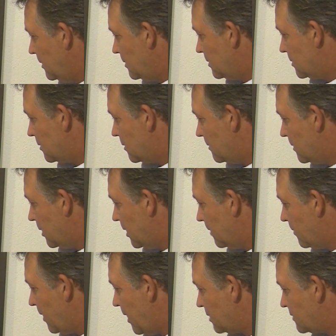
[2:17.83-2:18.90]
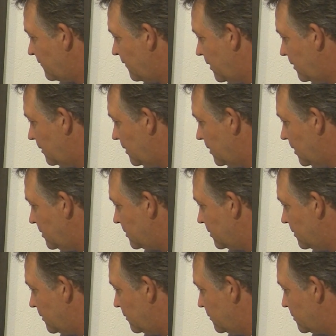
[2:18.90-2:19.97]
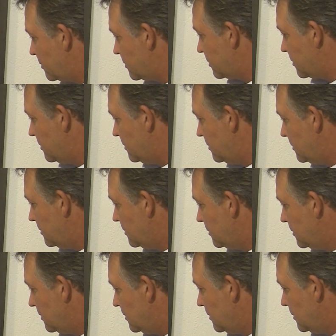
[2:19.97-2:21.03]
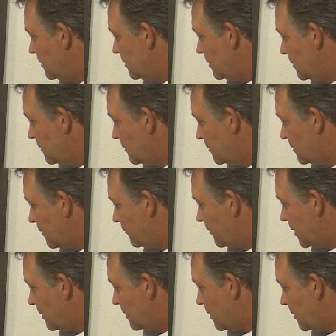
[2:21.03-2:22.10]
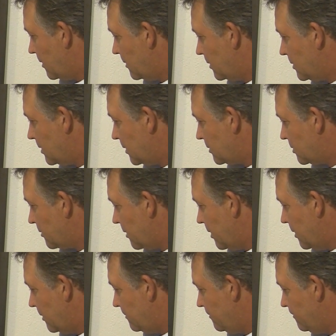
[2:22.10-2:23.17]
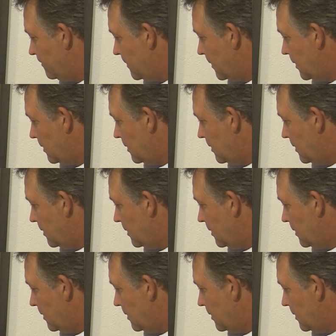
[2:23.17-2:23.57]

So I'm hitting pass-fail on each of those right there on the touch screen.